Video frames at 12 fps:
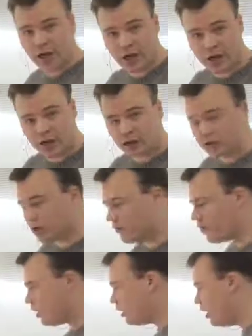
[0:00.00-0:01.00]
can access
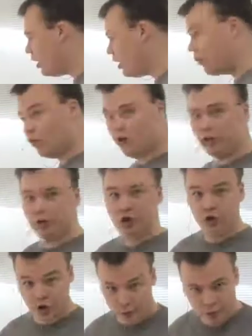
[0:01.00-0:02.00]
stuff on, they have really
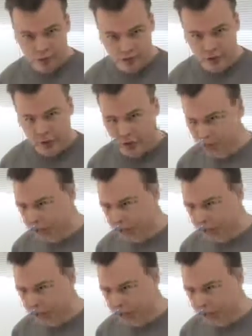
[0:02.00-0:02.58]
good computers I can